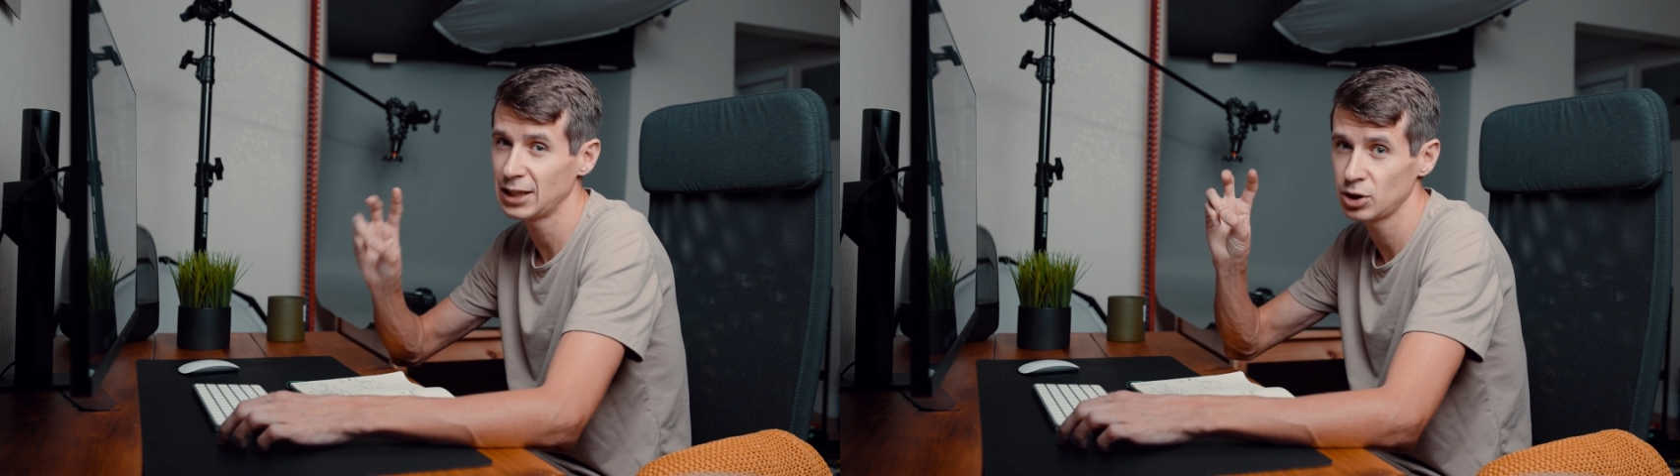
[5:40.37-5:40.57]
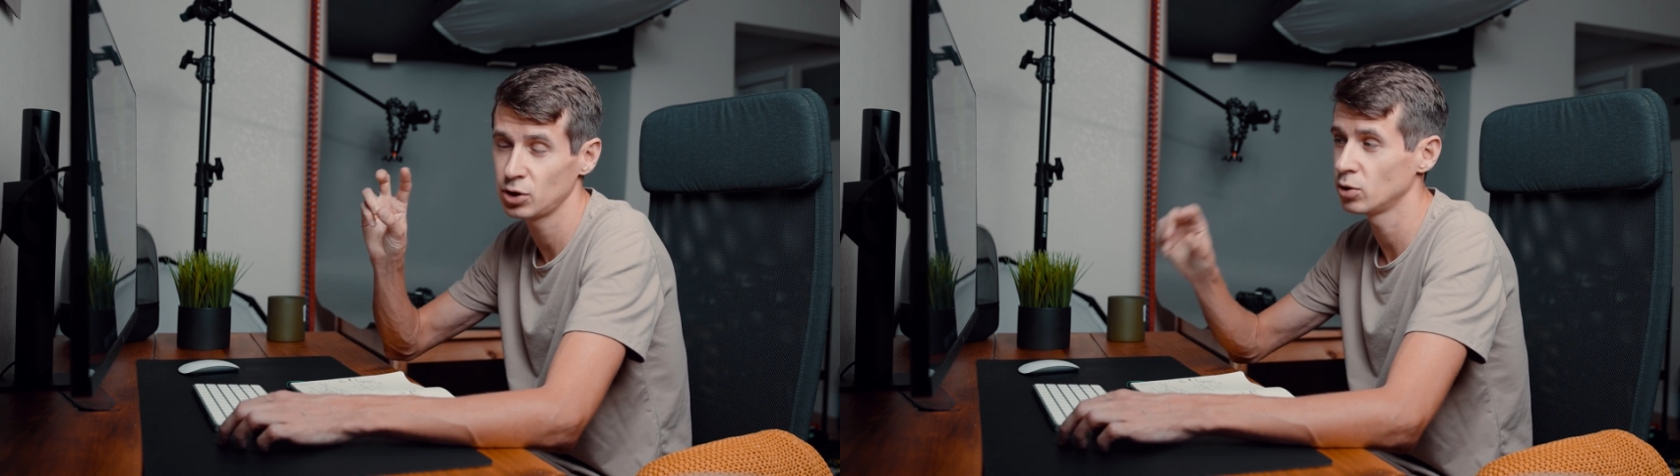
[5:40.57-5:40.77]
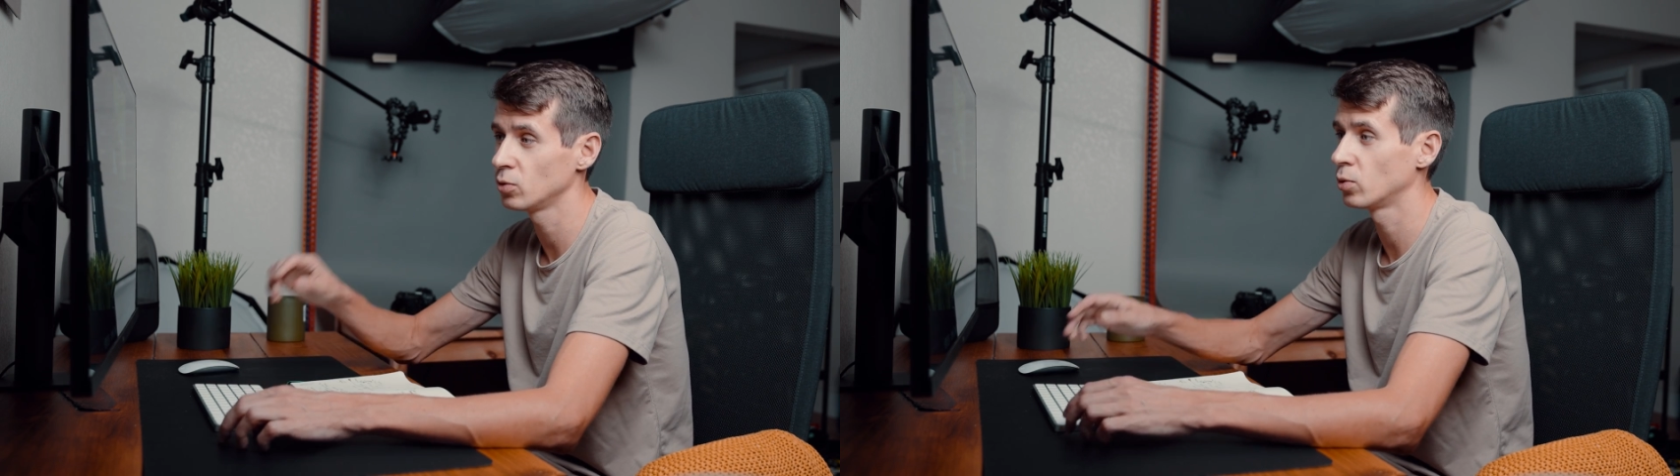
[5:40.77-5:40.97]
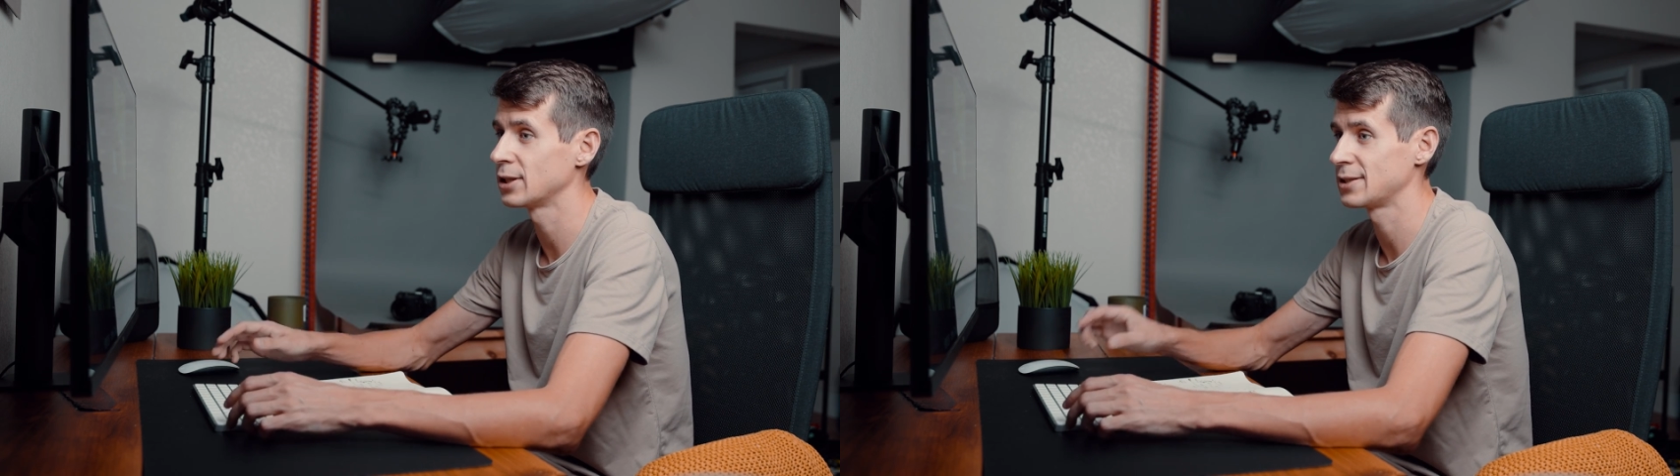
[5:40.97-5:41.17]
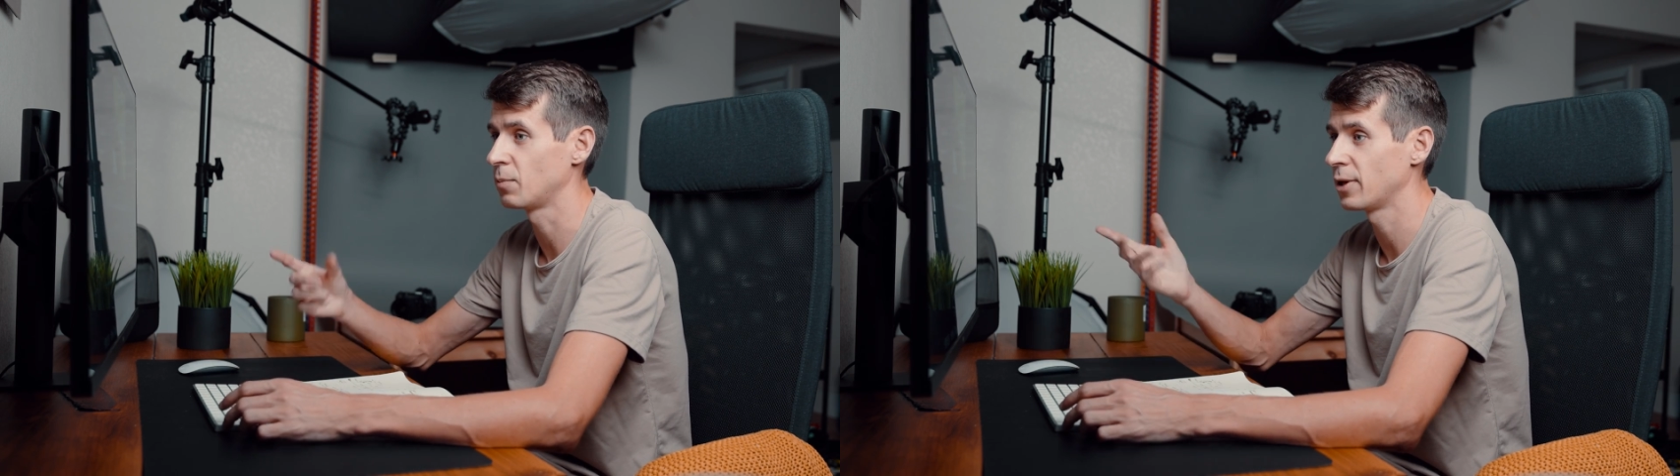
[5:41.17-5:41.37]
issue
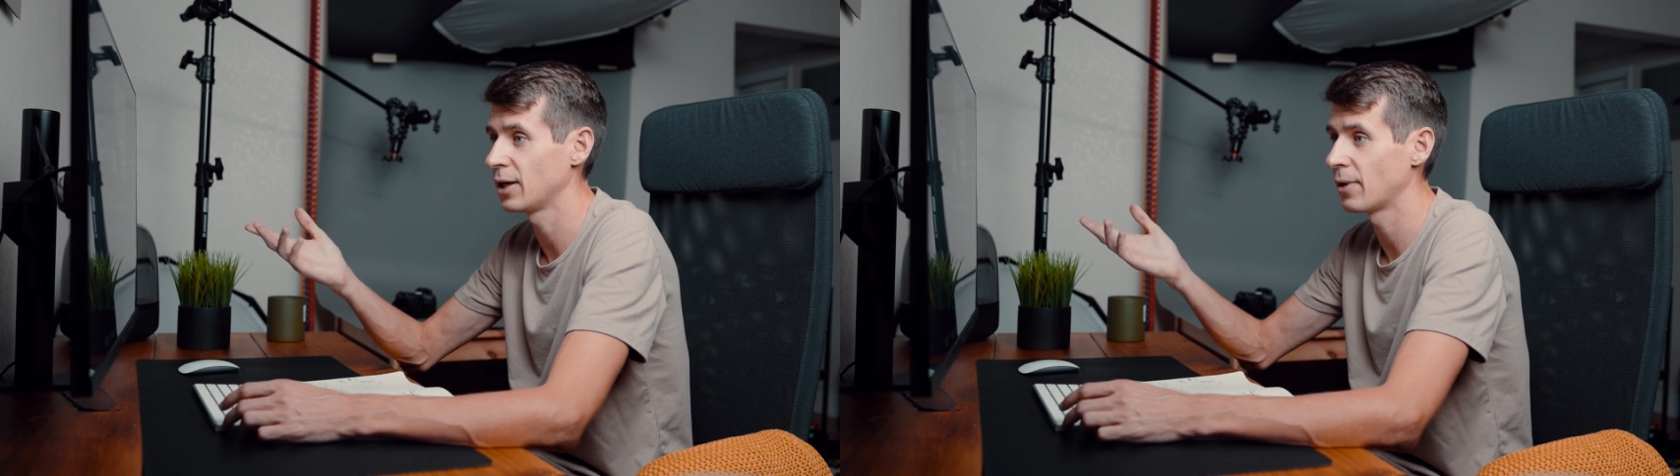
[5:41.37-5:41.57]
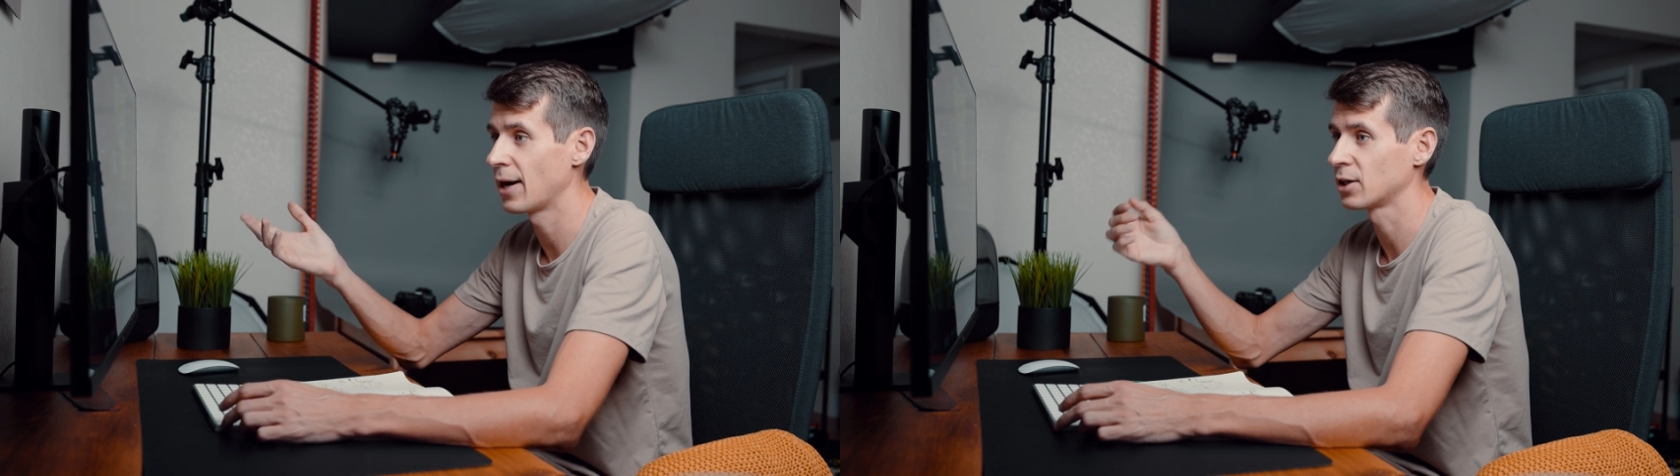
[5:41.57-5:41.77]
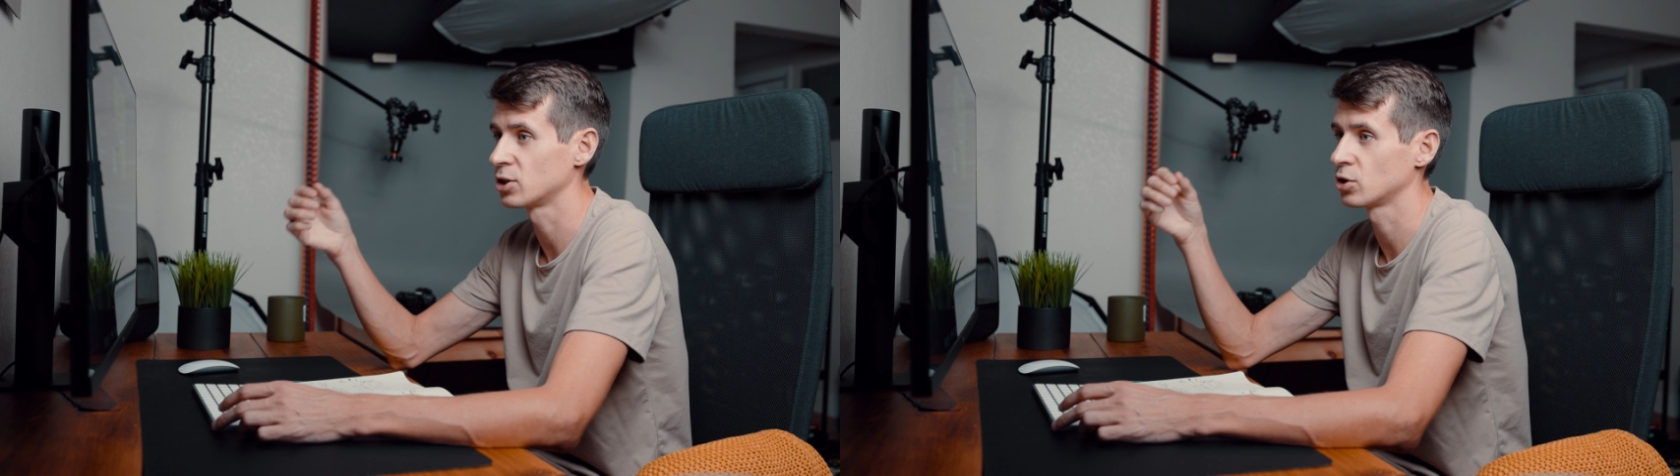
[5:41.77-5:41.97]
was the playback,